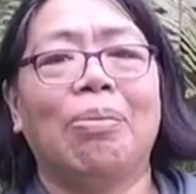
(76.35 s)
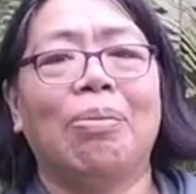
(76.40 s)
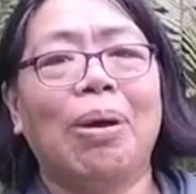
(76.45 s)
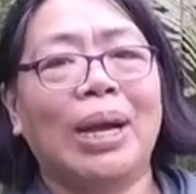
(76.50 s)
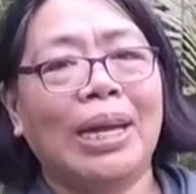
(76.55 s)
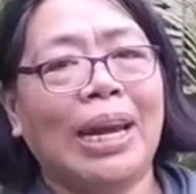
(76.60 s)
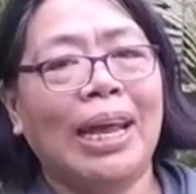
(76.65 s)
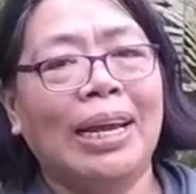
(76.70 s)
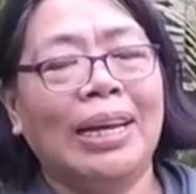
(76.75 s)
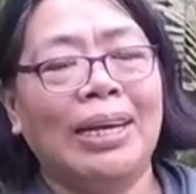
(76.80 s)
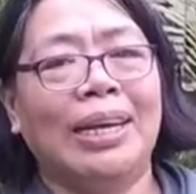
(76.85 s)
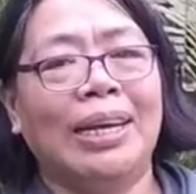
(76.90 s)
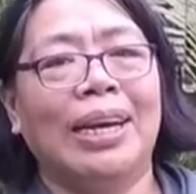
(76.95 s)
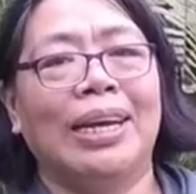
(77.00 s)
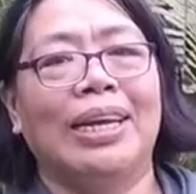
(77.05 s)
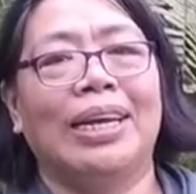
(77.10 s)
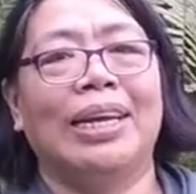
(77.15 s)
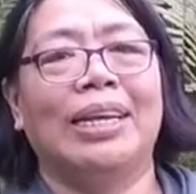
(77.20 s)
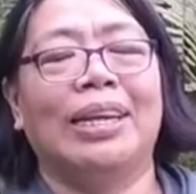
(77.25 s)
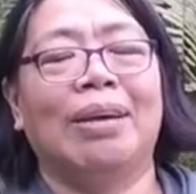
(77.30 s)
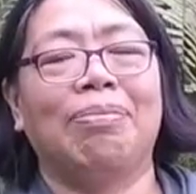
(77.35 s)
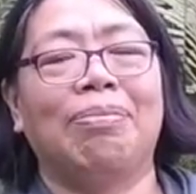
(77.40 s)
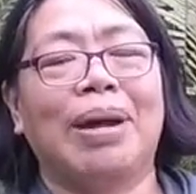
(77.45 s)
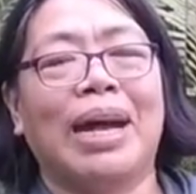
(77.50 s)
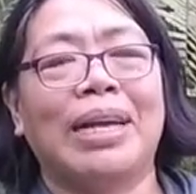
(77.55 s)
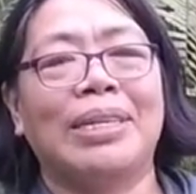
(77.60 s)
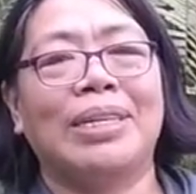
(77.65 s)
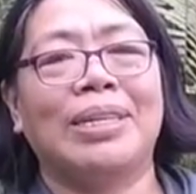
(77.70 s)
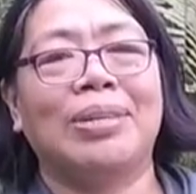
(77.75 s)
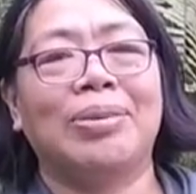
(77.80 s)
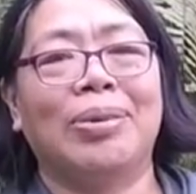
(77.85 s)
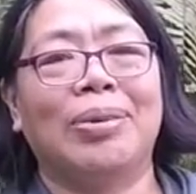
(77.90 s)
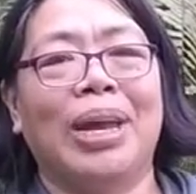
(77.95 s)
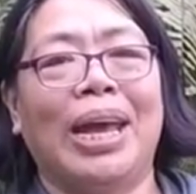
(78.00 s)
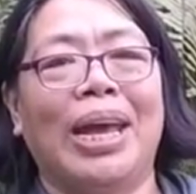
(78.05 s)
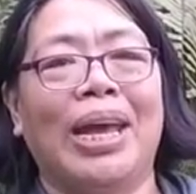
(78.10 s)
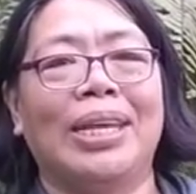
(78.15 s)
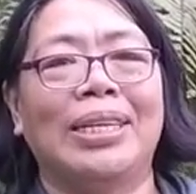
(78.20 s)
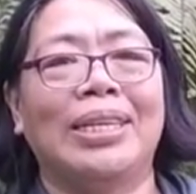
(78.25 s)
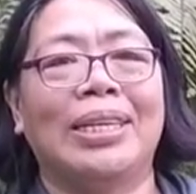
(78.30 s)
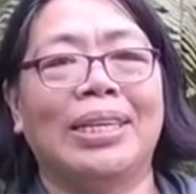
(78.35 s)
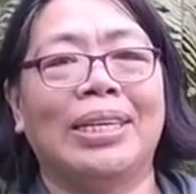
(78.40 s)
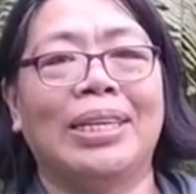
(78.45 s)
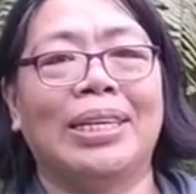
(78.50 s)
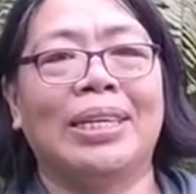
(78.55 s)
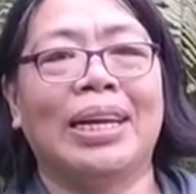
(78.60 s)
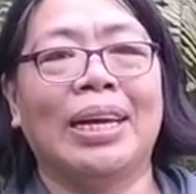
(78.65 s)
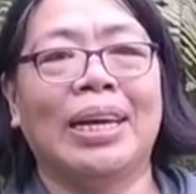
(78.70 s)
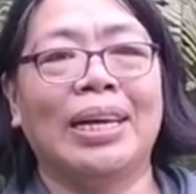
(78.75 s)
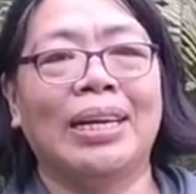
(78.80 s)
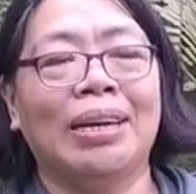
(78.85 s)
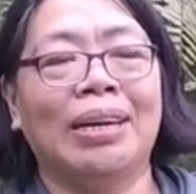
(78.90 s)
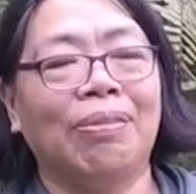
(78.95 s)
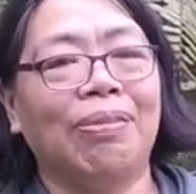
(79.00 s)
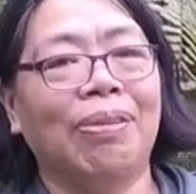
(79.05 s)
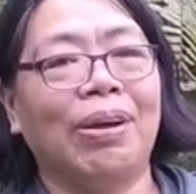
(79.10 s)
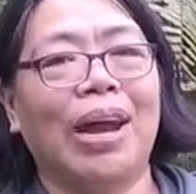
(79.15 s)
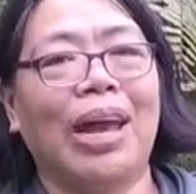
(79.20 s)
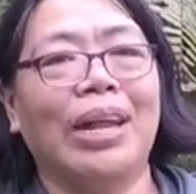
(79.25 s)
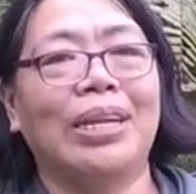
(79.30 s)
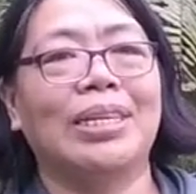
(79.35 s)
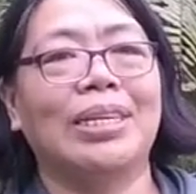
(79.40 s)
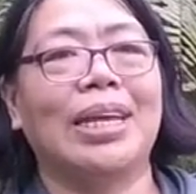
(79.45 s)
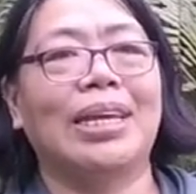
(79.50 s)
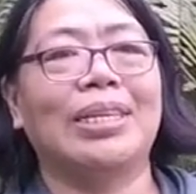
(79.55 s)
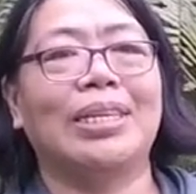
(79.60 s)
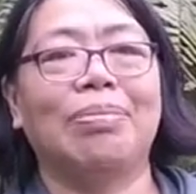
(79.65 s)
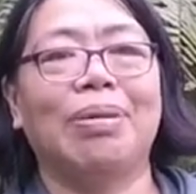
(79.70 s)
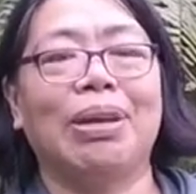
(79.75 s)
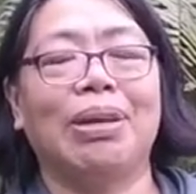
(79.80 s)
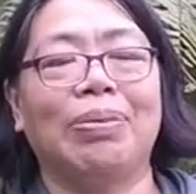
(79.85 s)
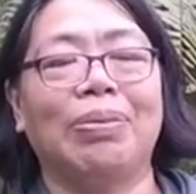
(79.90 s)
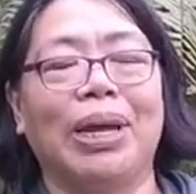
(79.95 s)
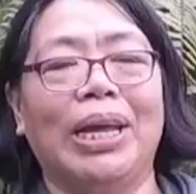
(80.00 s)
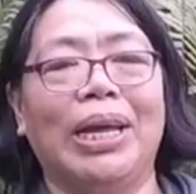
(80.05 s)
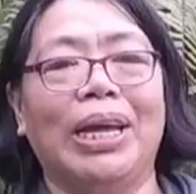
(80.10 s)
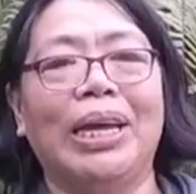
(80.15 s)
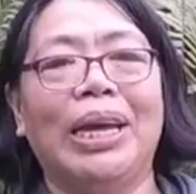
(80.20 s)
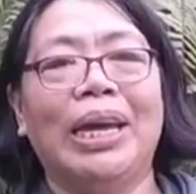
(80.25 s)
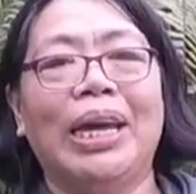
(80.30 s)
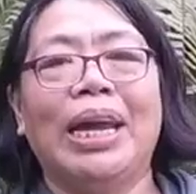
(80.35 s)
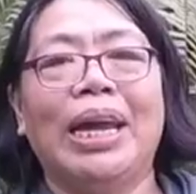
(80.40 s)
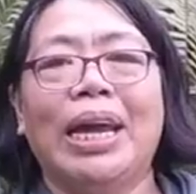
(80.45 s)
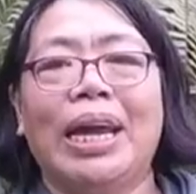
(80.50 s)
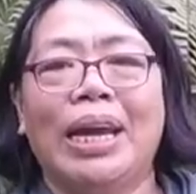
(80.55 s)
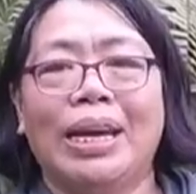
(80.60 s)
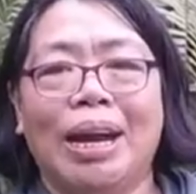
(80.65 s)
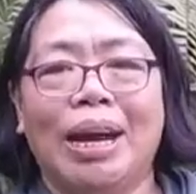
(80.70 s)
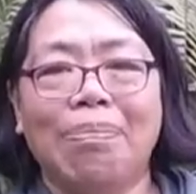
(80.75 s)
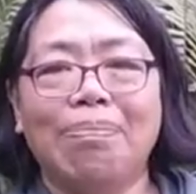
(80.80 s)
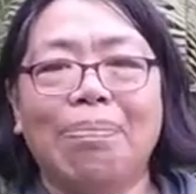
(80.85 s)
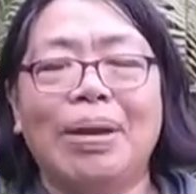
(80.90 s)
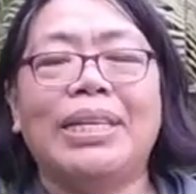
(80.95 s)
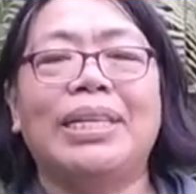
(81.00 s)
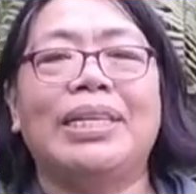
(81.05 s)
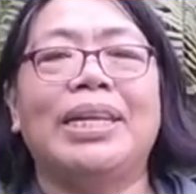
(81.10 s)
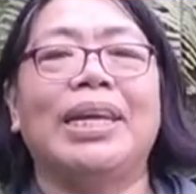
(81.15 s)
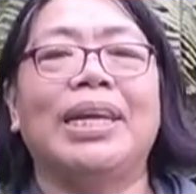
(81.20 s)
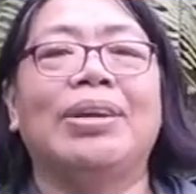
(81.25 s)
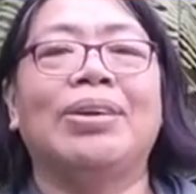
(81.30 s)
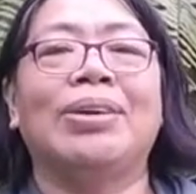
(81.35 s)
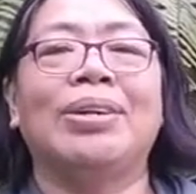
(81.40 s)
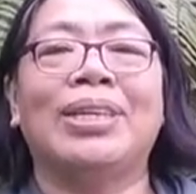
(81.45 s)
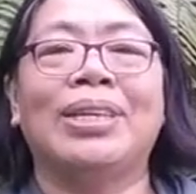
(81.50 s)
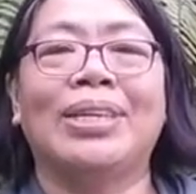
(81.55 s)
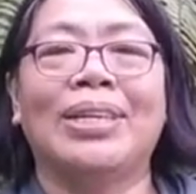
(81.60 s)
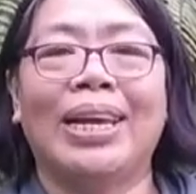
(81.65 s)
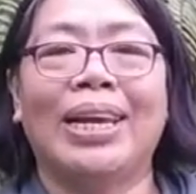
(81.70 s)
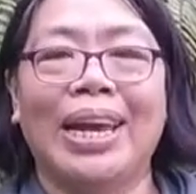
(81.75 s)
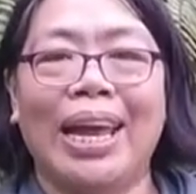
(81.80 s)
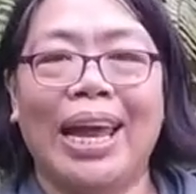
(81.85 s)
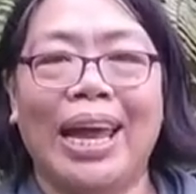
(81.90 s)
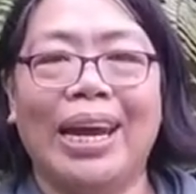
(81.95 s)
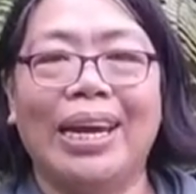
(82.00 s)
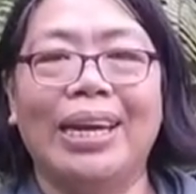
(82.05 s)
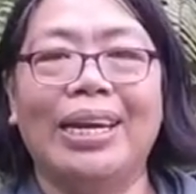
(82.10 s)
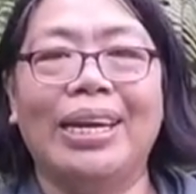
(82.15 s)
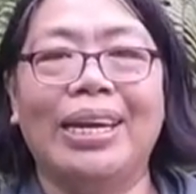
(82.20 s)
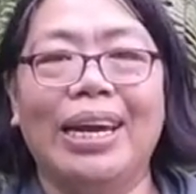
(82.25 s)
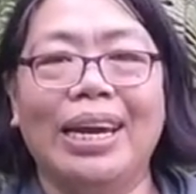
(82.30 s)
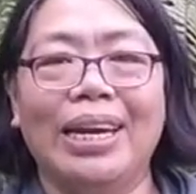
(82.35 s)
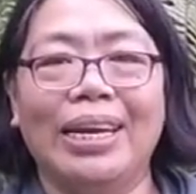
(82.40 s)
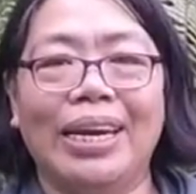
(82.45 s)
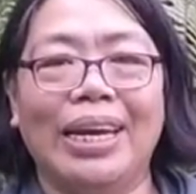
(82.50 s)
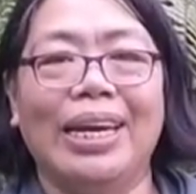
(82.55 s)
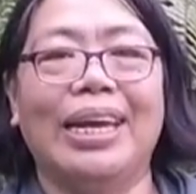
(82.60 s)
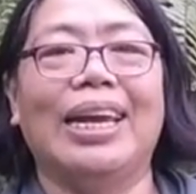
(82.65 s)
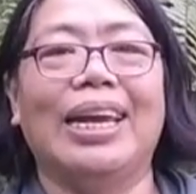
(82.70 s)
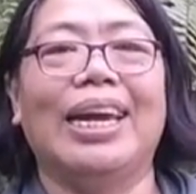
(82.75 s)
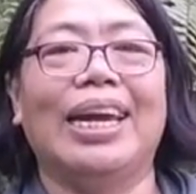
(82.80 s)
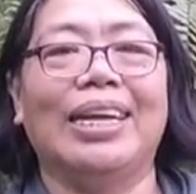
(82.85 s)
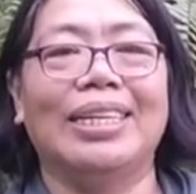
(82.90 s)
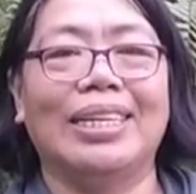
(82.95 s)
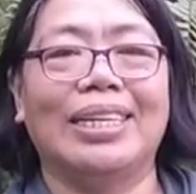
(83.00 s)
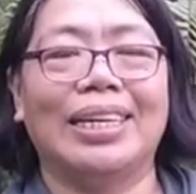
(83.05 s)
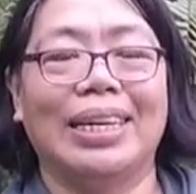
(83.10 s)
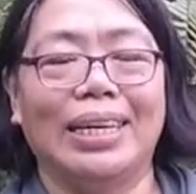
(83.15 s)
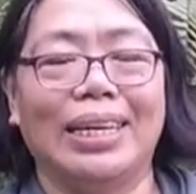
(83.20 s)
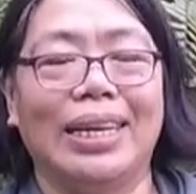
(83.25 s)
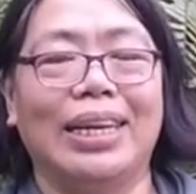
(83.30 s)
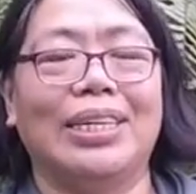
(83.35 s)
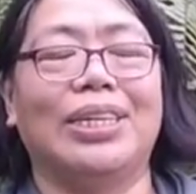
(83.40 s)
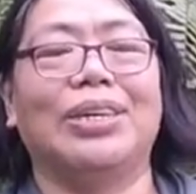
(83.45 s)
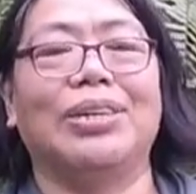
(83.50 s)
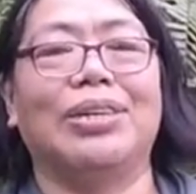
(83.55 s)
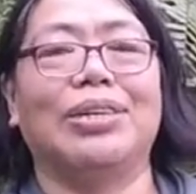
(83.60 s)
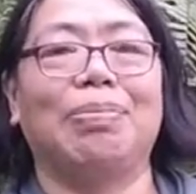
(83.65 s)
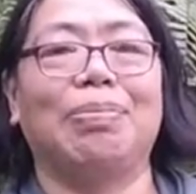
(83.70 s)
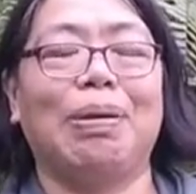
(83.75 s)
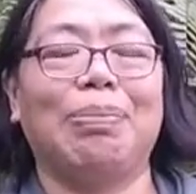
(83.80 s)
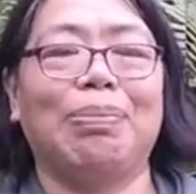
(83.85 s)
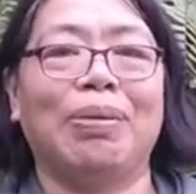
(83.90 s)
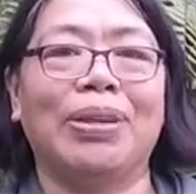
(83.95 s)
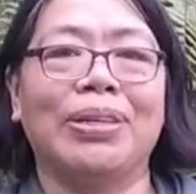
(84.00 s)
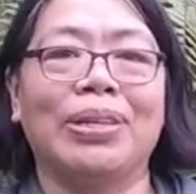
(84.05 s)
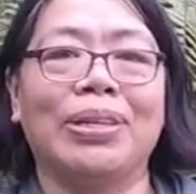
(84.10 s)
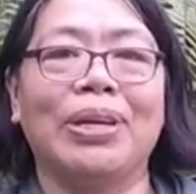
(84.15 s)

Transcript: What I learned in the past two days is the differences between campesinos and indigenous, indigenous peoples.